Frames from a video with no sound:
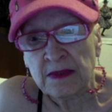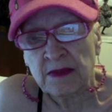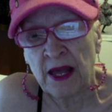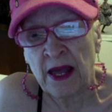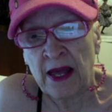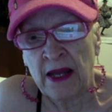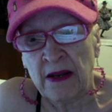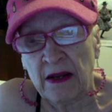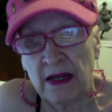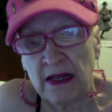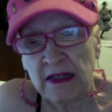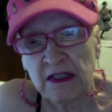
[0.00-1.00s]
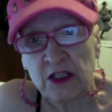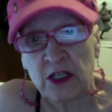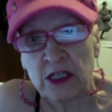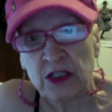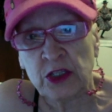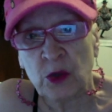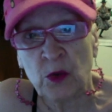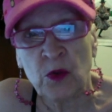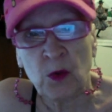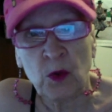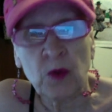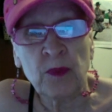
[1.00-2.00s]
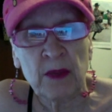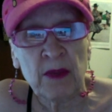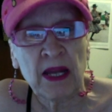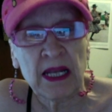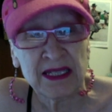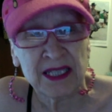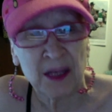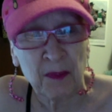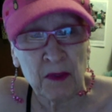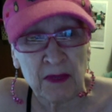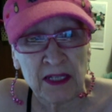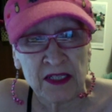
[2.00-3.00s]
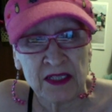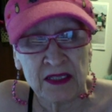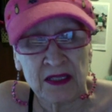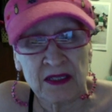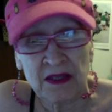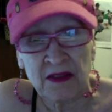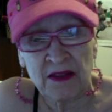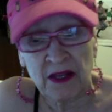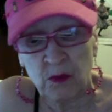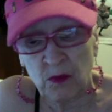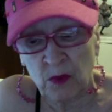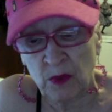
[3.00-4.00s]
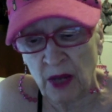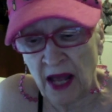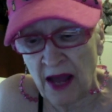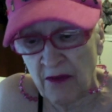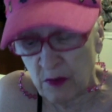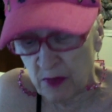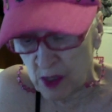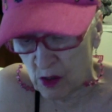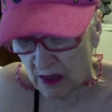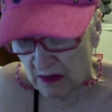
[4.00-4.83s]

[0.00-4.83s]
And so there will be many supplements that we will have to be on.